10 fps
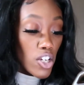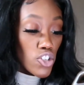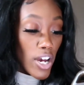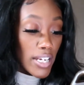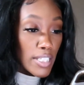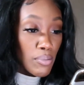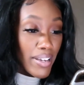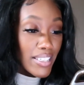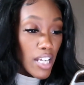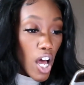try this
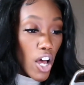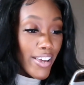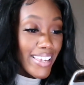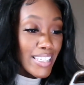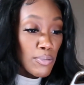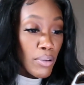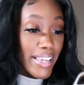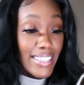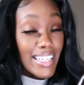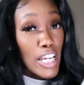place called His
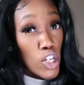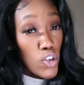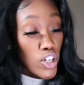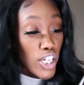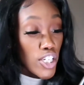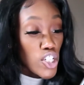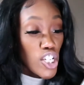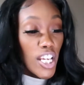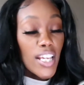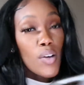Place Eatery.
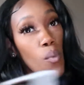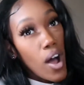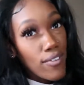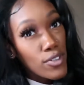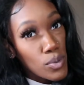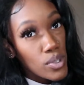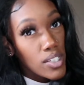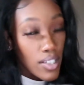Chicken and waffles.